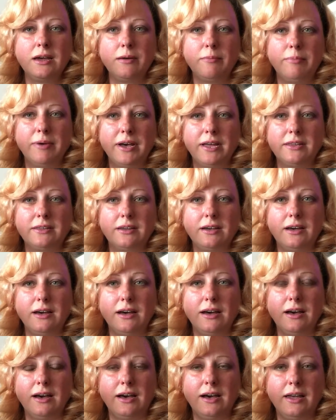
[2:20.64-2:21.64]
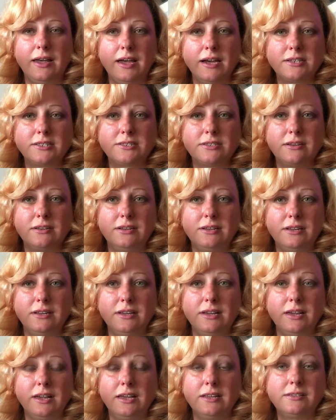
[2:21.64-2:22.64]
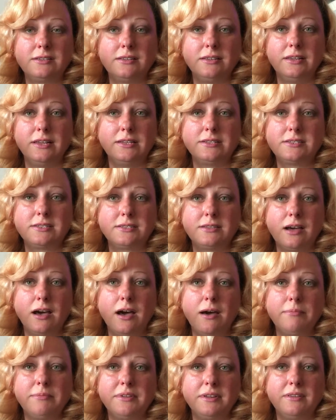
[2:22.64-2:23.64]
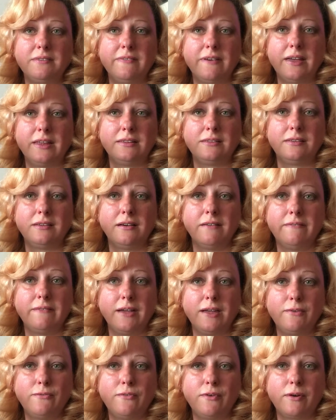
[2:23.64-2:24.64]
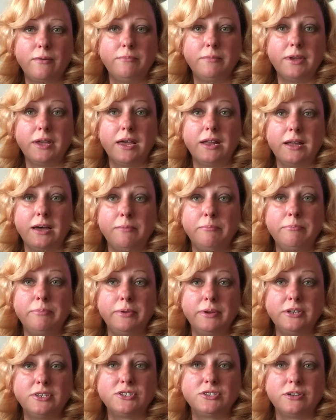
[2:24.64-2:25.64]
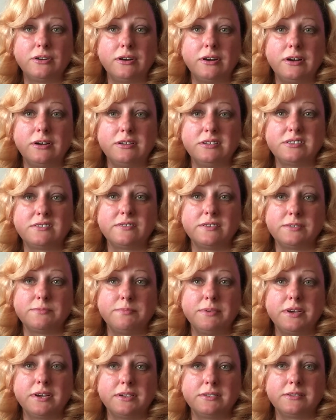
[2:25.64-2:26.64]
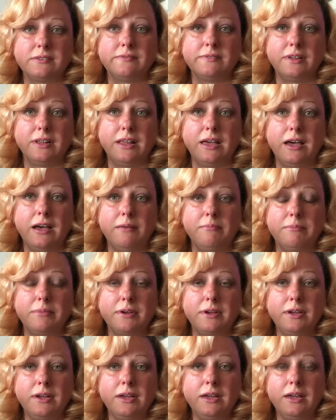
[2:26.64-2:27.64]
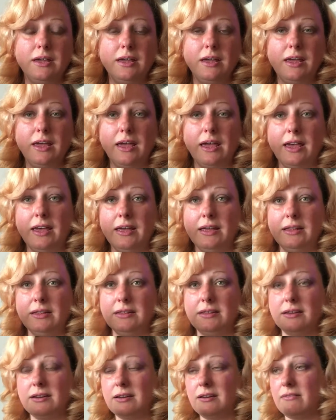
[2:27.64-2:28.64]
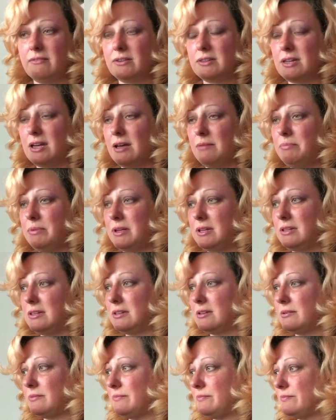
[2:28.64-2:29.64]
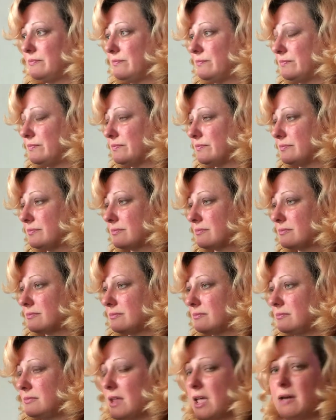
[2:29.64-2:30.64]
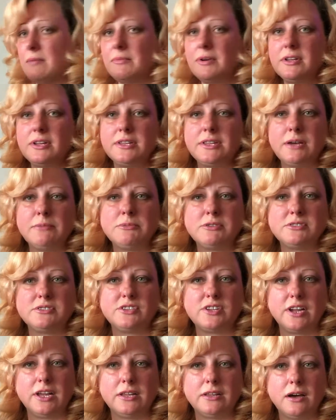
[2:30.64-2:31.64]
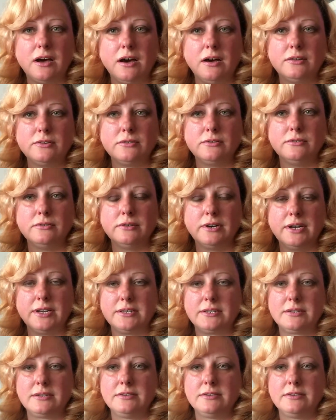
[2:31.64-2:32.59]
but I actually, it stopped, it went away from me, and I'm pretty sure this was because of the lamp. And what happened, I'm gonna demonstrate how to do it.